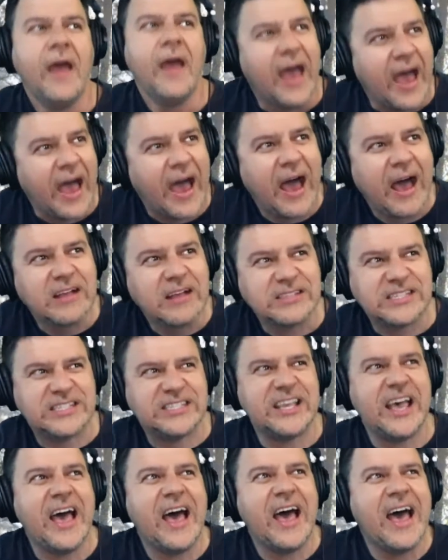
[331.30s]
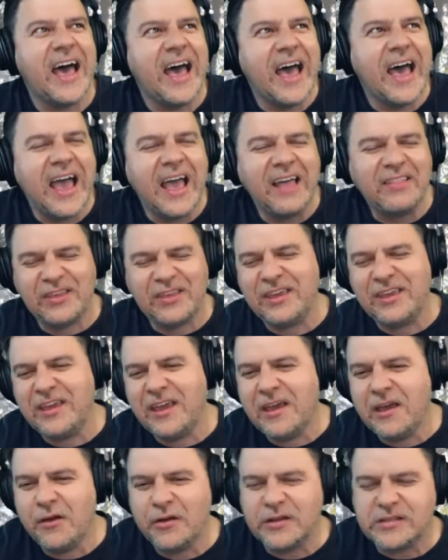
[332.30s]
Outside
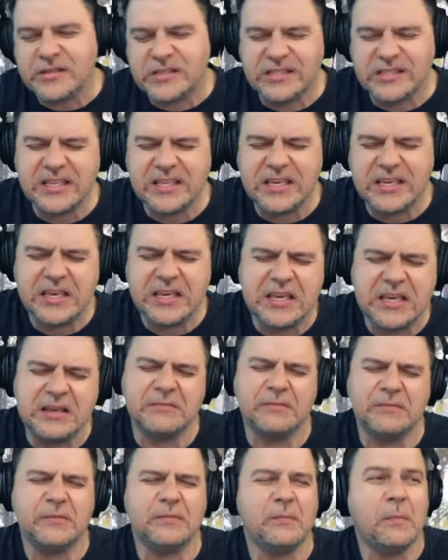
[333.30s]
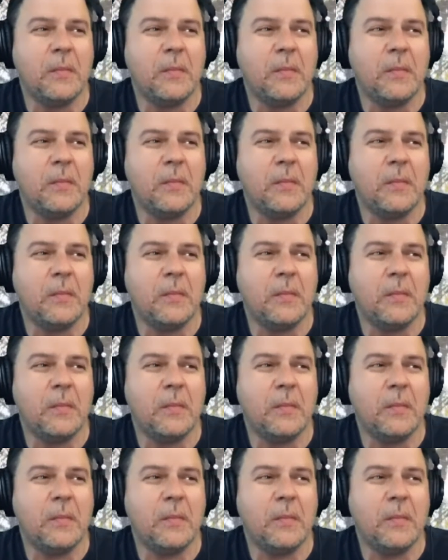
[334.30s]
the air is thin,